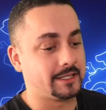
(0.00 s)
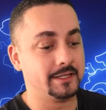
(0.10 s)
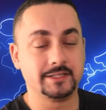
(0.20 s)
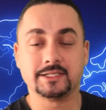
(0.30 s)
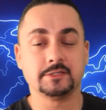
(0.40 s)

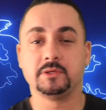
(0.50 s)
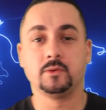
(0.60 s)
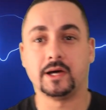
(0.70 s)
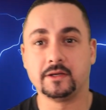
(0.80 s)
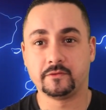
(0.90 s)
This has
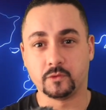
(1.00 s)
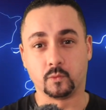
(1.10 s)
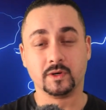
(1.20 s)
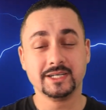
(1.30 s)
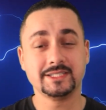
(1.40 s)
been one of the
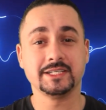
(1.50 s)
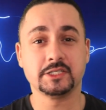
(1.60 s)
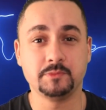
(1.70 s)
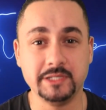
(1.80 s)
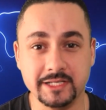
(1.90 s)
worst
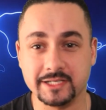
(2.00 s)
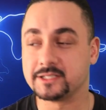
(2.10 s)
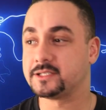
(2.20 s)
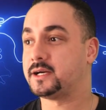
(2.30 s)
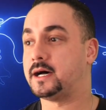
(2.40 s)

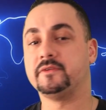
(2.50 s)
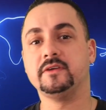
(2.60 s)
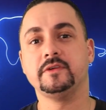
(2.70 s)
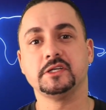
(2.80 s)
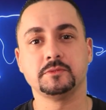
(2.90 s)
experience I've
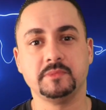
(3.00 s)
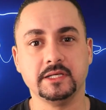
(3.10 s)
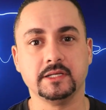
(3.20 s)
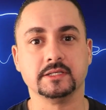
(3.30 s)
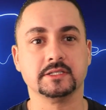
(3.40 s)
ever
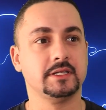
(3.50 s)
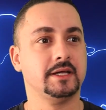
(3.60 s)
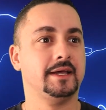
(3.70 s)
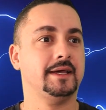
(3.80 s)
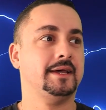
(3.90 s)
experienced
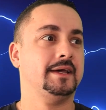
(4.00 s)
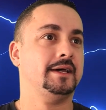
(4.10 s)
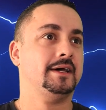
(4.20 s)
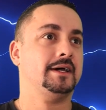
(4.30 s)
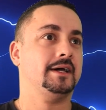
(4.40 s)

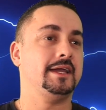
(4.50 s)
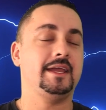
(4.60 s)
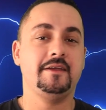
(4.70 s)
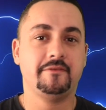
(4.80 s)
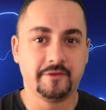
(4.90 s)

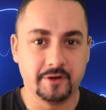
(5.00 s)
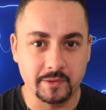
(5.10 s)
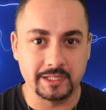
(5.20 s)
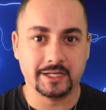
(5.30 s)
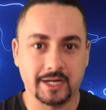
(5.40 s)

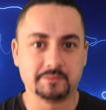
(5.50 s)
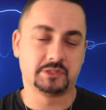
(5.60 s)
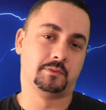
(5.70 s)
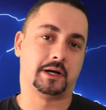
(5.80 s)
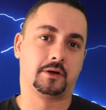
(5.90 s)
when it comes
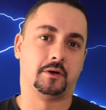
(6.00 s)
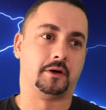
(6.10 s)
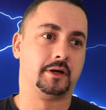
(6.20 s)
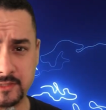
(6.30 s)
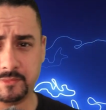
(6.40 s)
to
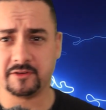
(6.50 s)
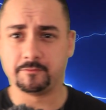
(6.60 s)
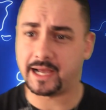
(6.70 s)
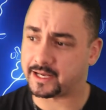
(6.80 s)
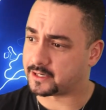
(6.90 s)
car, Here's a bit
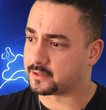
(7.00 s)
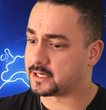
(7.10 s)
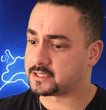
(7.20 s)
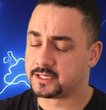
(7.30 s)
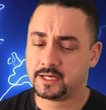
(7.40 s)
of background
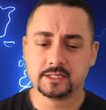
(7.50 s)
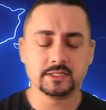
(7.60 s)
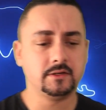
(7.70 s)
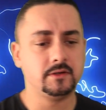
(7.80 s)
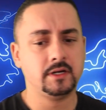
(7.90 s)
guys.
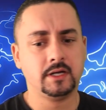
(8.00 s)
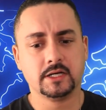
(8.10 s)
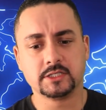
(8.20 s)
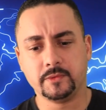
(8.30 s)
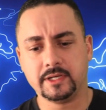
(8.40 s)
So,
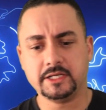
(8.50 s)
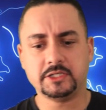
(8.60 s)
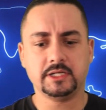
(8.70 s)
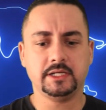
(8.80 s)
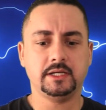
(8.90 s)
so
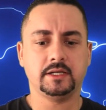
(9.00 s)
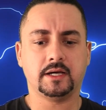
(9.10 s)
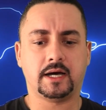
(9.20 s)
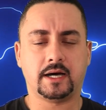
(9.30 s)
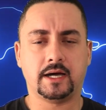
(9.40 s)
initially
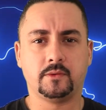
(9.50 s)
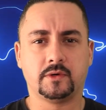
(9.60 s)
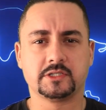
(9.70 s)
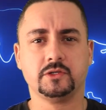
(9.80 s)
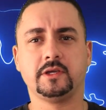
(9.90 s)
I
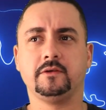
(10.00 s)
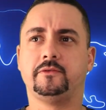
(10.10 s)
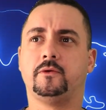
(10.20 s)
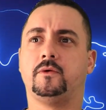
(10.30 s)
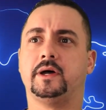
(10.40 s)
was looking
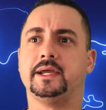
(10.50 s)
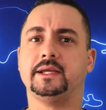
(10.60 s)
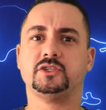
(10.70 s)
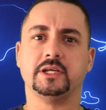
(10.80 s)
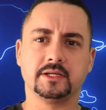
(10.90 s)
for
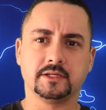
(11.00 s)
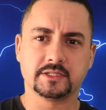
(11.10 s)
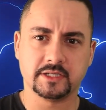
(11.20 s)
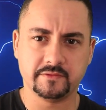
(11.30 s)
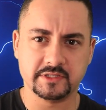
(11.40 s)
a general
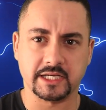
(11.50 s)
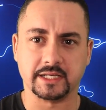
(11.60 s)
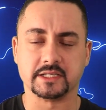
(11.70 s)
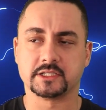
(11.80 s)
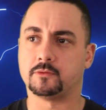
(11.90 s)
service
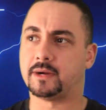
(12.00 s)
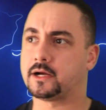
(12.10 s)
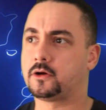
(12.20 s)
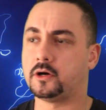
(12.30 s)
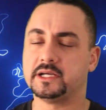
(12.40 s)
center. So my
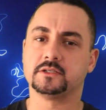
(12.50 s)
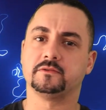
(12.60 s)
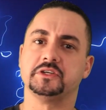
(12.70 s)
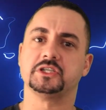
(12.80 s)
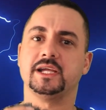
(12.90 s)
car is
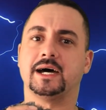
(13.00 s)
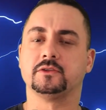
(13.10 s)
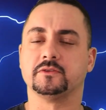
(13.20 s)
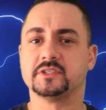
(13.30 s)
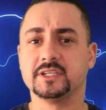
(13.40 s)
officially
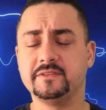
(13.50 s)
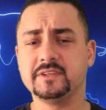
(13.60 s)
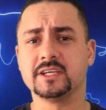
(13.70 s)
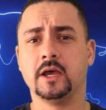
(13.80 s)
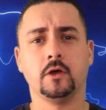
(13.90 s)
out of
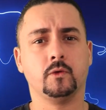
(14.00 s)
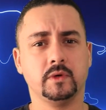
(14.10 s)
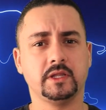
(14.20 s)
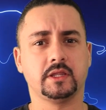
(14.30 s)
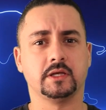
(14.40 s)
service
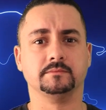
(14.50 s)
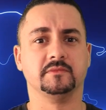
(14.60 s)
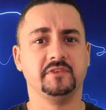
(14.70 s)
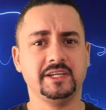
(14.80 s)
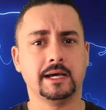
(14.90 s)
with um,
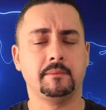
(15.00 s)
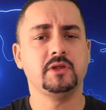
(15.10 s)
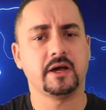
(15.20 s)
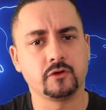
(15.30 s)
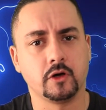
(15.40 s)

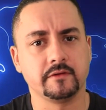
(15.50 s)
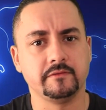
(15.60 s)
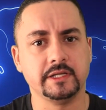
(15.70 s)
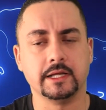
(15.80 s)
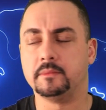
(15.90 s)
VW. I've got a
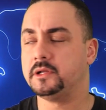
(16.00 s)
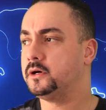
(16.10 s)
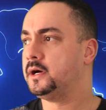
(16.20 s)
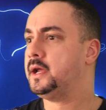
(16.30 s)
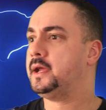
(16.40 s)
VW.